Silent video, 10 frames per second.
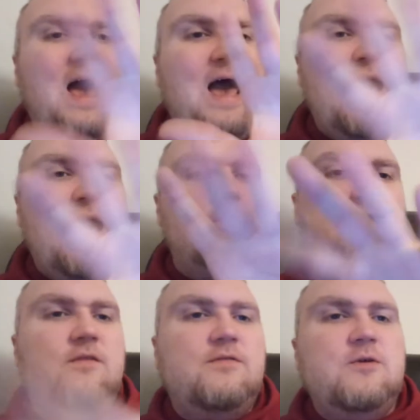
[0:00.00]
How do
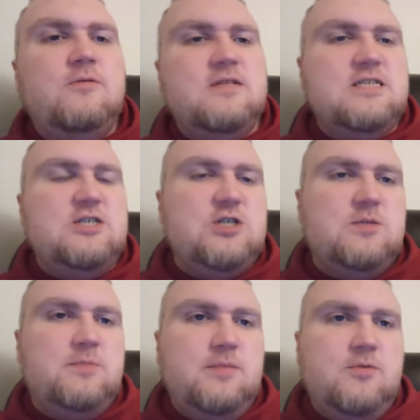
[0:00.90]
y'all view
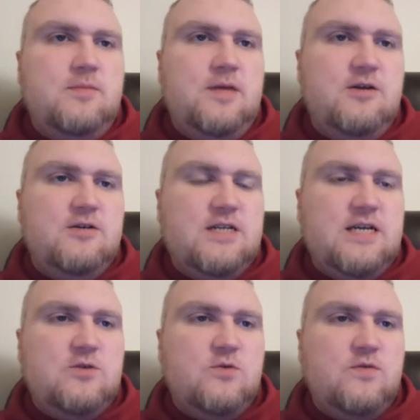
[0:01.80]
Delicious People? I'm here
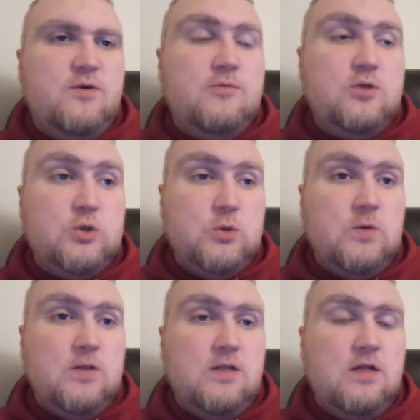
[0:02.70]
today to review
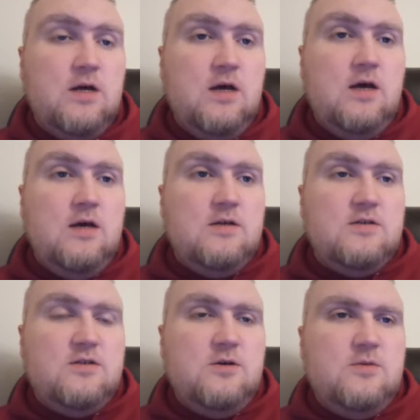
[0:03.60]
Dual.
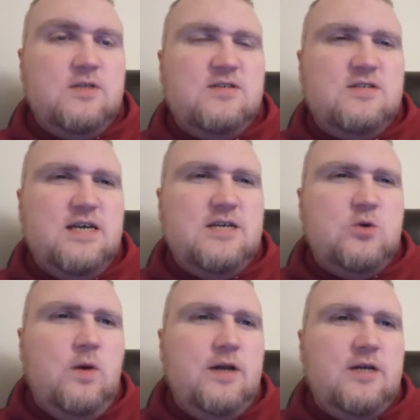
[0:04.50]
So, this is a
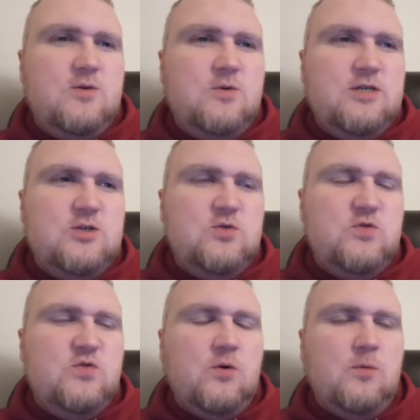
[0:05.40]
2022
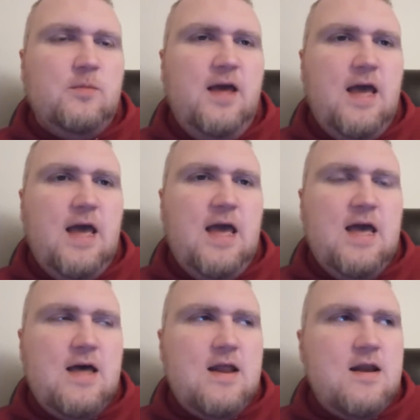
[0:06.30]
film,
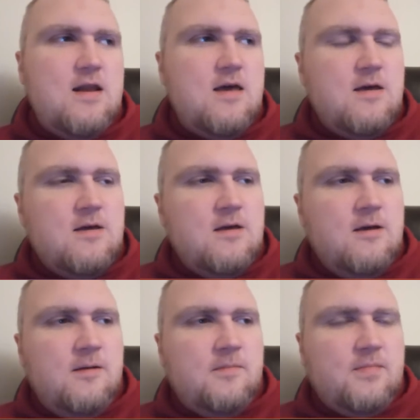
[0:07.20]
and
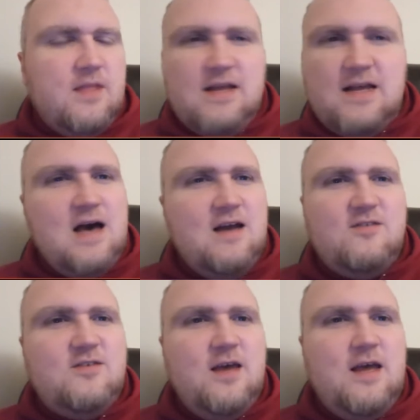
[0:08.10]
gotta
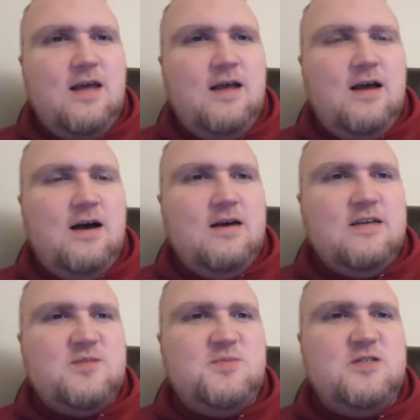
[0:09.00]
say, uh,
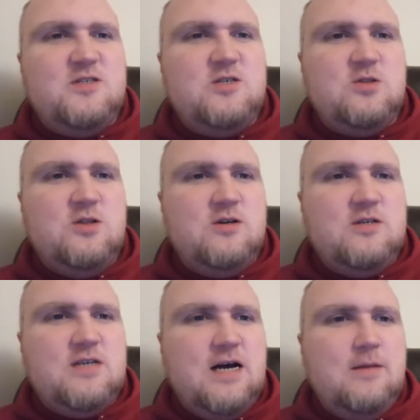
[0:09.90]
it's been such a
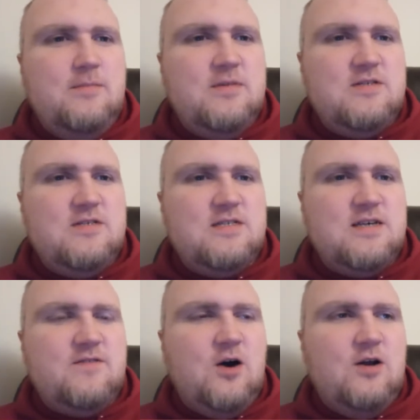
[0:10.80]
long time since
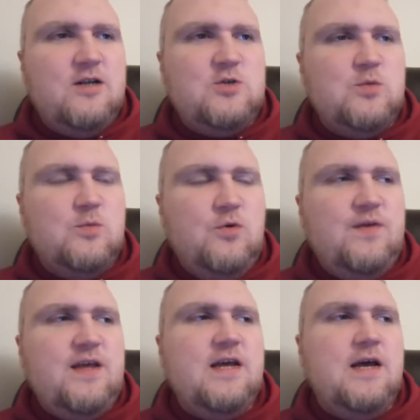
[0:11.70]
I've gone into a
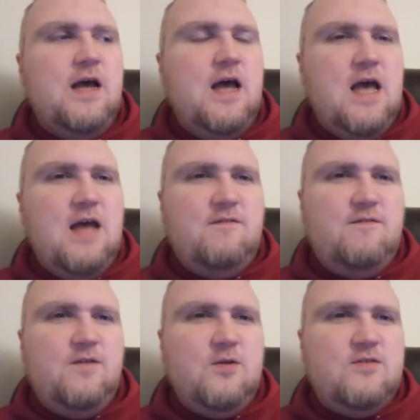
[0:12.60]
movie and
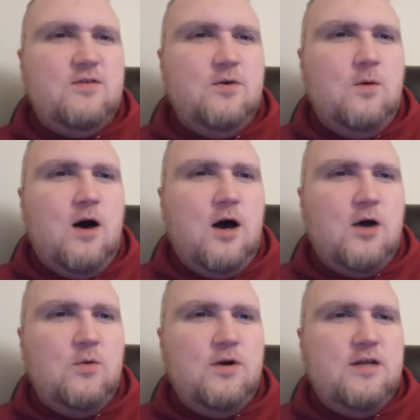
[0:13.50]
felt so
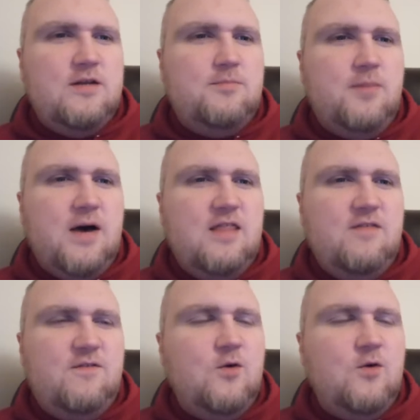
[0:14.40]
awkwarded by the
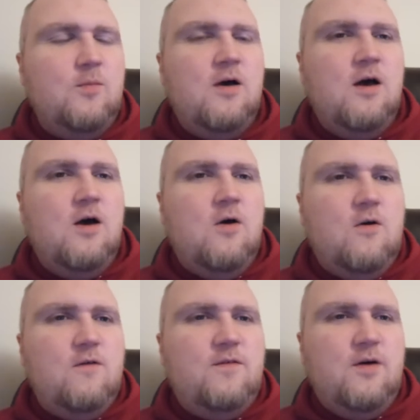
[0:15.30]
film,
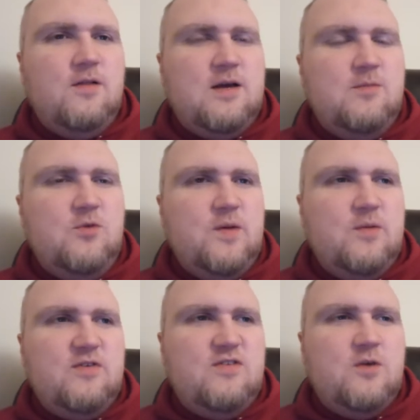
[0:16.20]
or felt like a movie
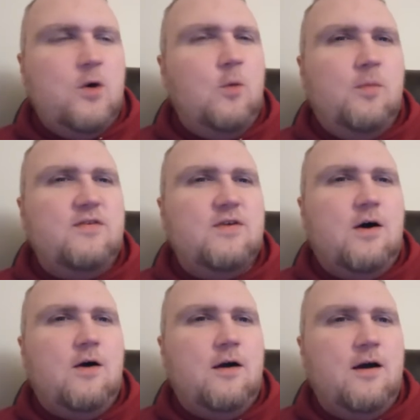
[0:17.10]
was so bizarre.